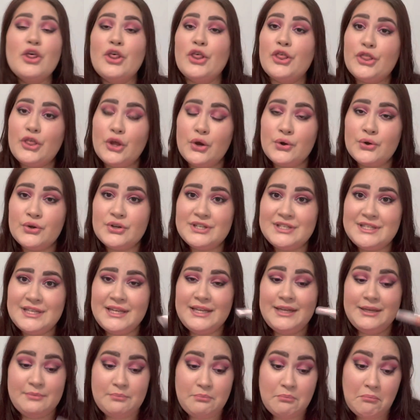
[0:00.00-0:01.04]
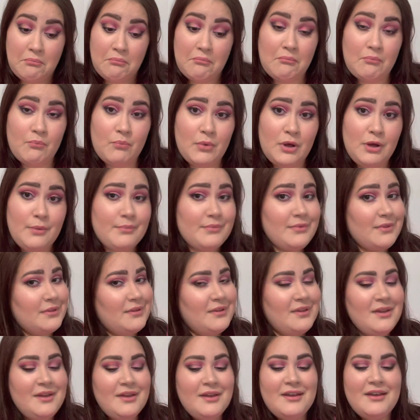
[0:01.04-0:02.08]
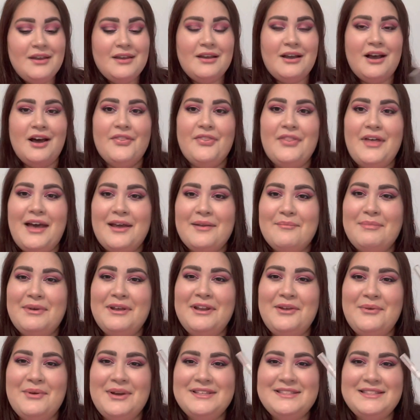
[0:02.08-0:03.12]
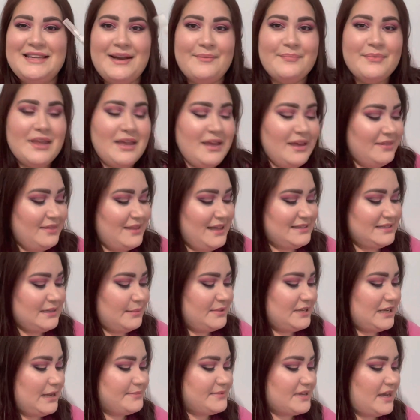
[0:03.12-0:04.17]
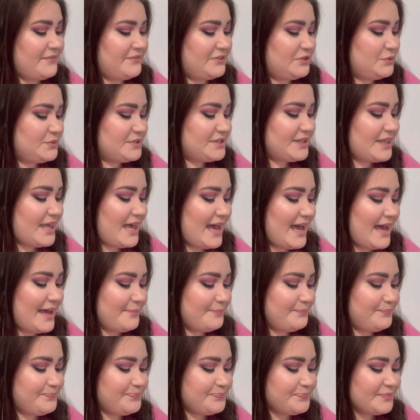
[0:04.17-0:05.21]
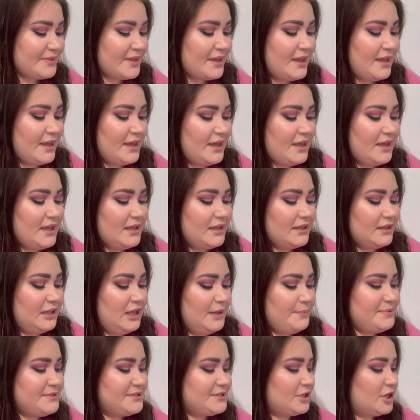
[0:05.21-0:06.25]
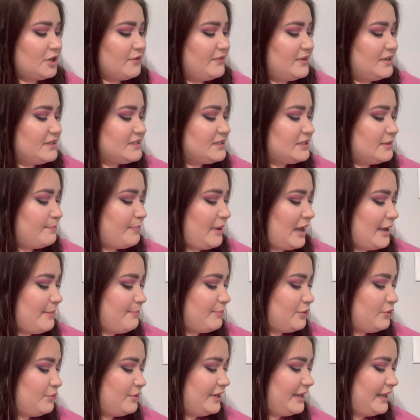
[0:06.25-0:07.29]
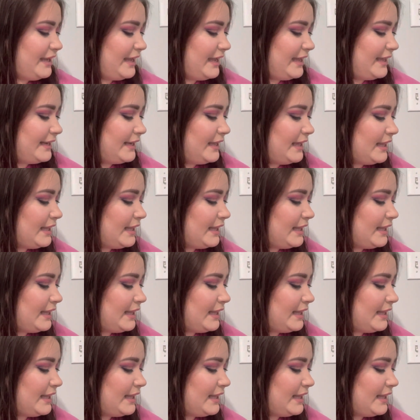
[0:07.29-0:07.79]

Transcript: 13. Well, caught that. But anyways, yeah, that's how many times I've used that. Lip Service, Bite Beauty in